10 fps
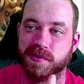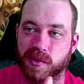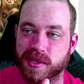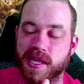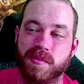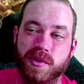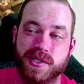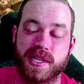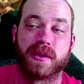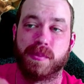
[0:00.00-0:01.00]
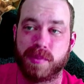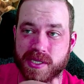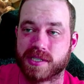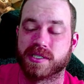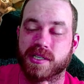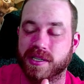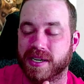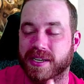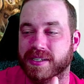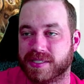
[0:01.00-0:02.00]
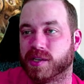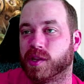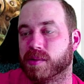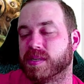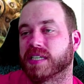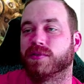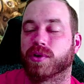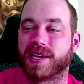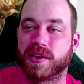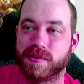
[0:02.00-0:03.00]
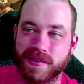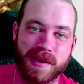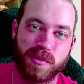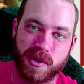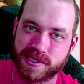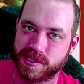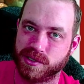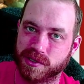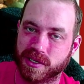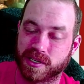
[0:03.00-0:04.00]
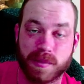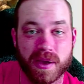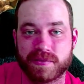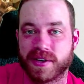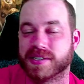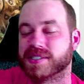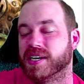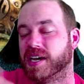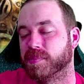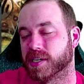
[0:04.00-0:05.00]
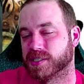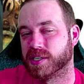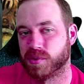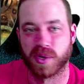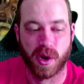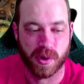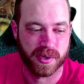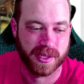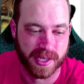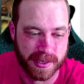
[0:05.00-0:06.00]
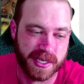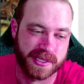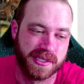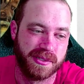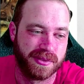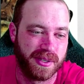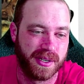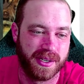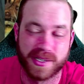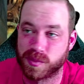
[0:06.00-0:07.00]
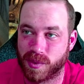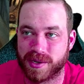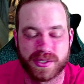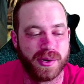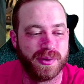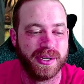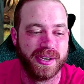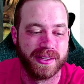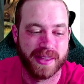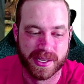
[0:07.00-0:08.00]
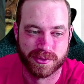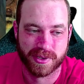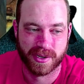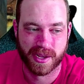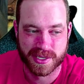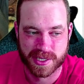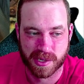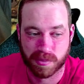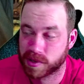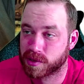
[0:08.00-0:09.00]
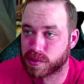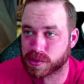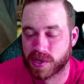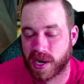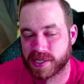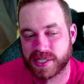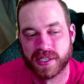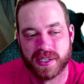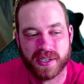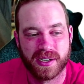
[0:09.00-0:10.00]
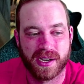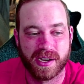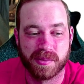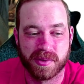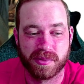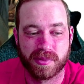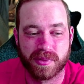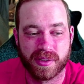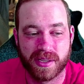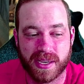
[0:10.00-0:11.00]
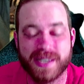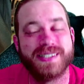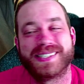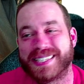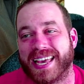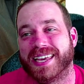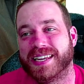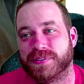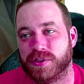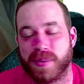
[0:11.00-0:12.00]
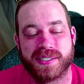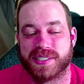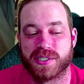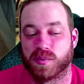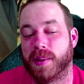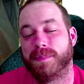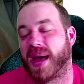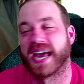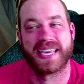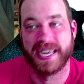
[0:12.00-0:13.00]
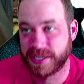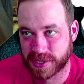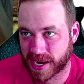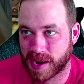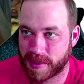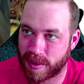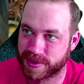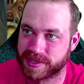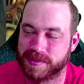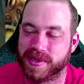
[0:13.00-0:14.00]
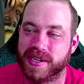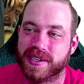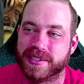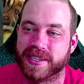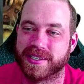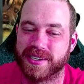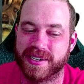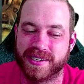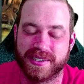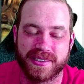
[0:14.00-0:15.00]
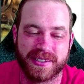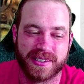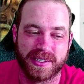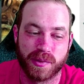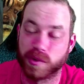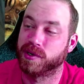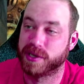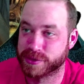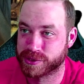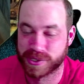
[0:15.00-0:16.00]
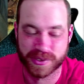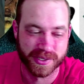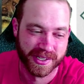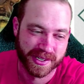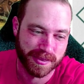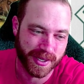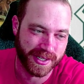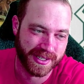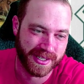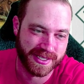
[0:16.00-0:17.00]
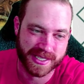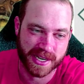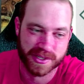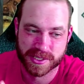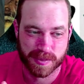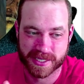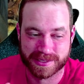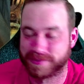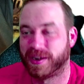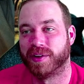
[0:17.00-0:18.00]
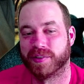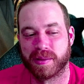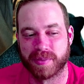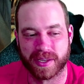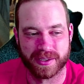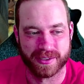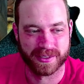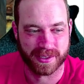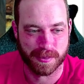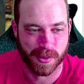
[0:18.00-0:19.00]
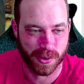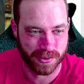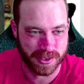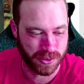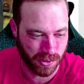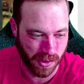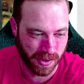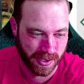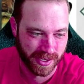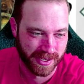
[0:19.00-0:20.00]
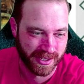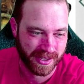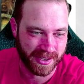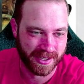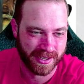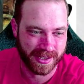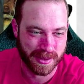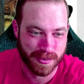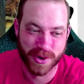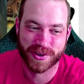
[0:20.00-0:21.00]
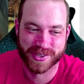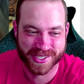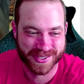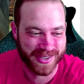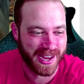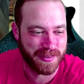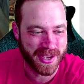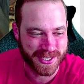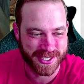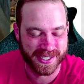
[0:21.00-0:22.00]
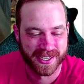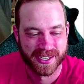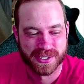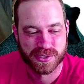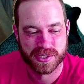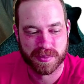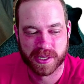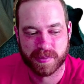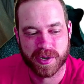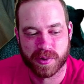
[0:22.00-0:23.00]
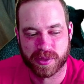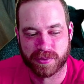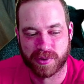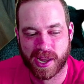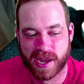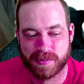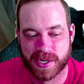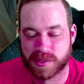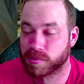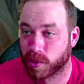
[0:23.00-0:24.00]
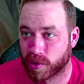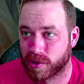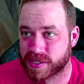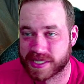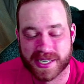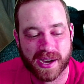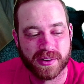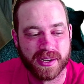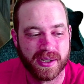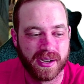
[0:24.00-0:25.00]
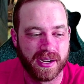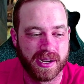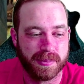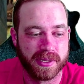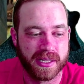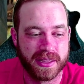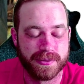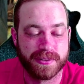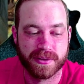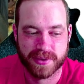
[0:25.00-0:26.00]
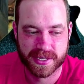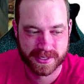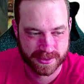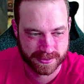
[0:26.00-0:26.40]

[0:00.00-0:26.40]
with them, which then could potentially steal the objective or get you 5 points in your command phase, because then you would own the objective as well. So that's actually a pretty cool strategy. It'd be insane if you basically just went back into combat with them like World Eaters do, but instead you just basically follow them like a murderous troll. And then murderous reanimation. So somebody let me know what the reanimation protocols is now. But in the fight phase,